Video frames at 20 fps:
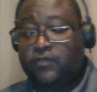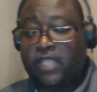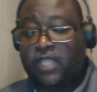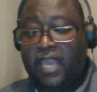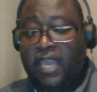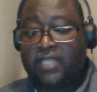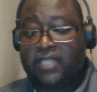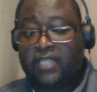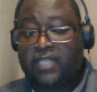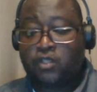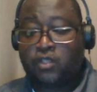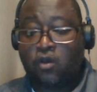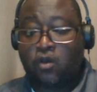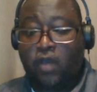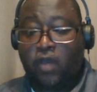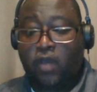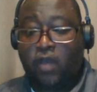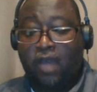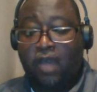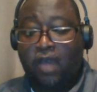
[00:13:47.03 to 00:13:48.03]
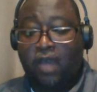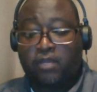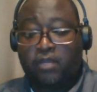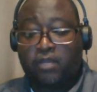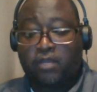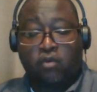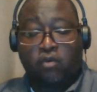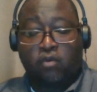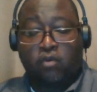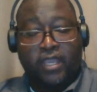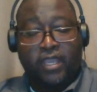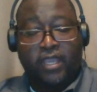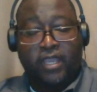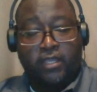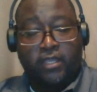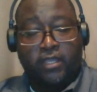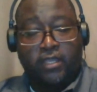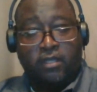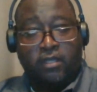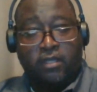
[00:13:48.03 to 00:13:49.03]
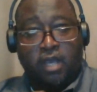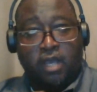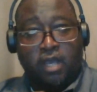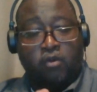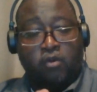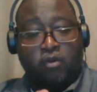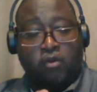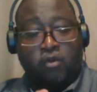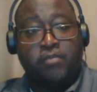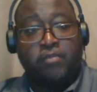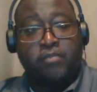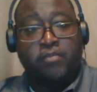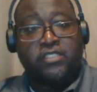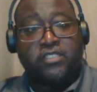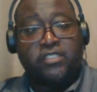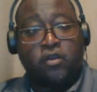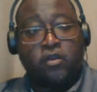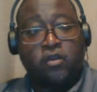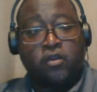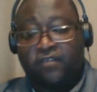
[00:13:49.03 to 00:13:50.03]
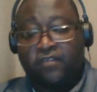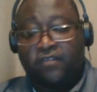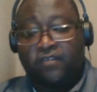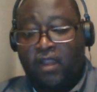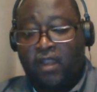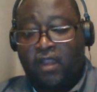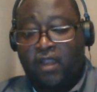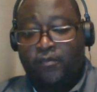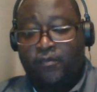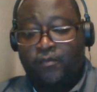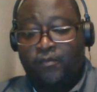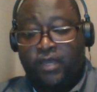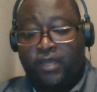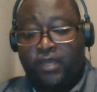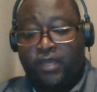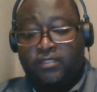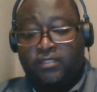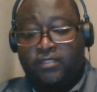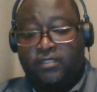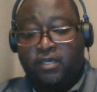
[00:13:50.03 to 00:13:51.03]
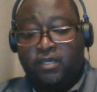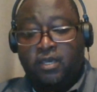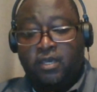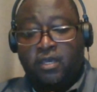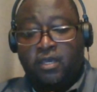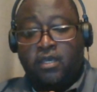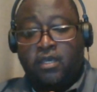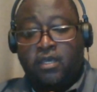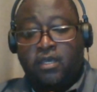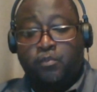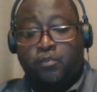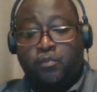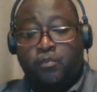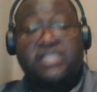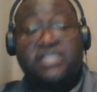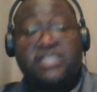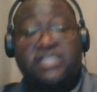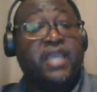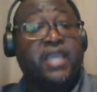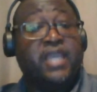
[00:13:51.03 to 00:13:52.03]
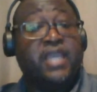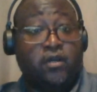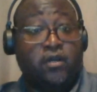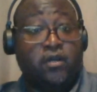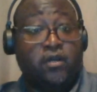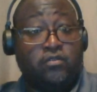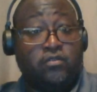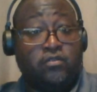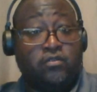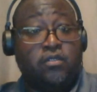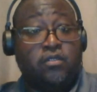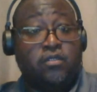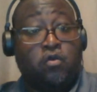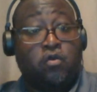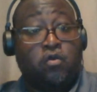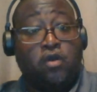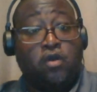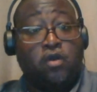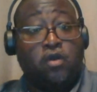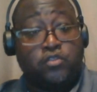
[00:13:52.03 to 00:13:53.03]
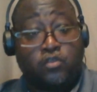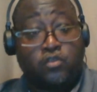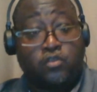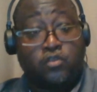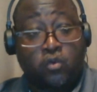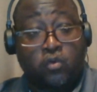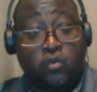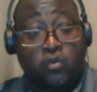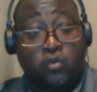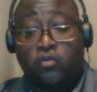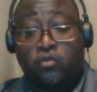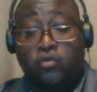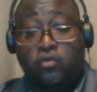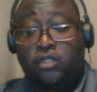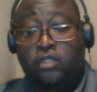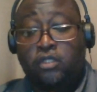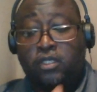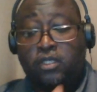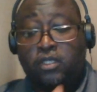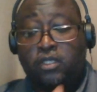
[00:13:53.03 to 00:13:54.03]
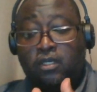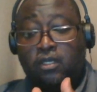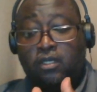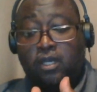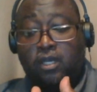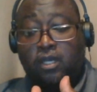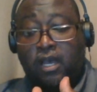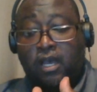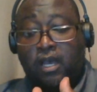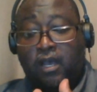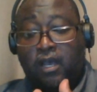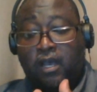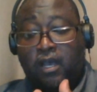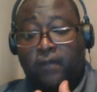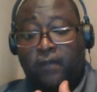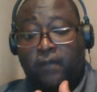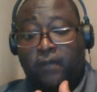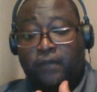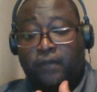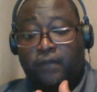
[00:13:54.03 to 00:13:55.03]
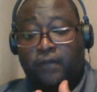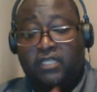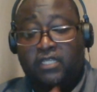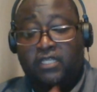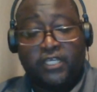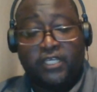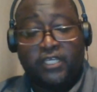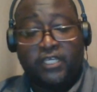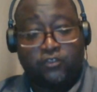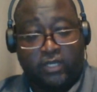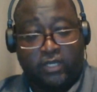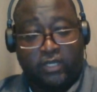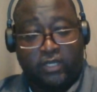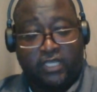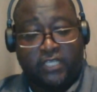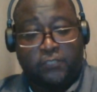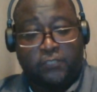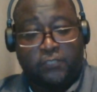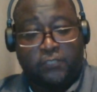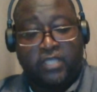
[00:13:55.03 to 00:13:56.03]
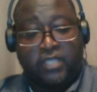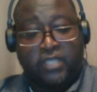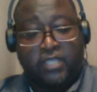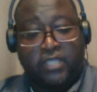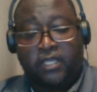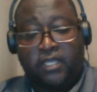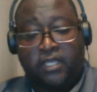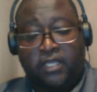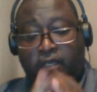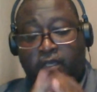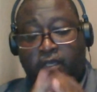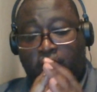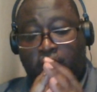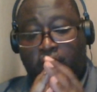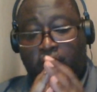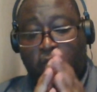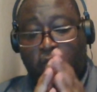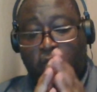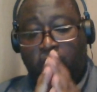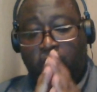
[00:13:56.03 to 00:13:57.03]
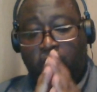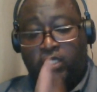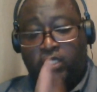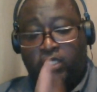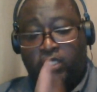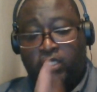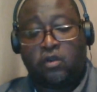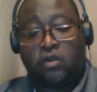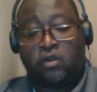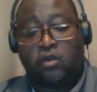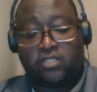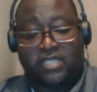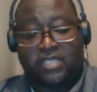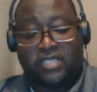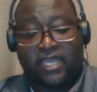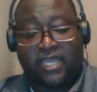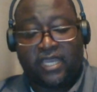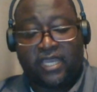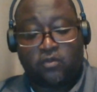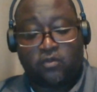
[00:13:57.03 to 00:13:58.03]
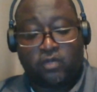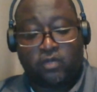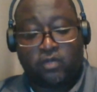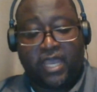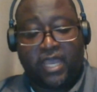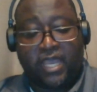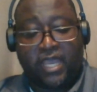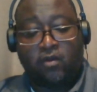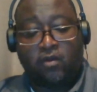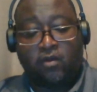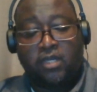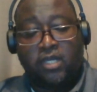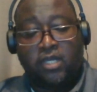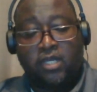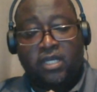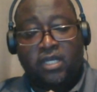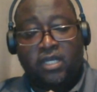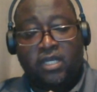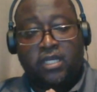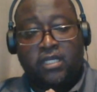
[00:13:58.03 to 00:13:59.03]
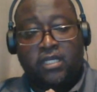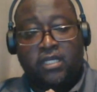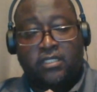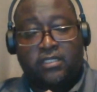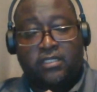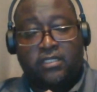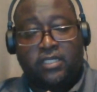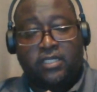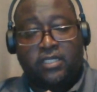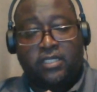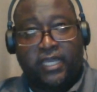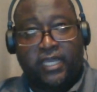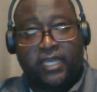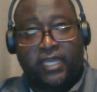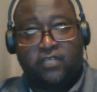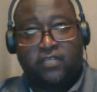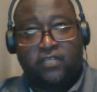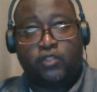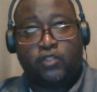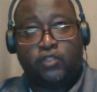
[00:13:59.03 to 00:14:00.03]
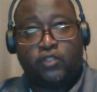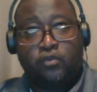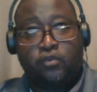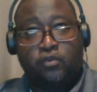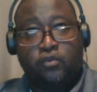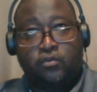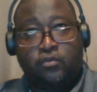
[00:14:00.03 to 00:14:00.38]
And so how can a brain-based learning environment be scaled across a school and a district, especially when we start to take into account the individual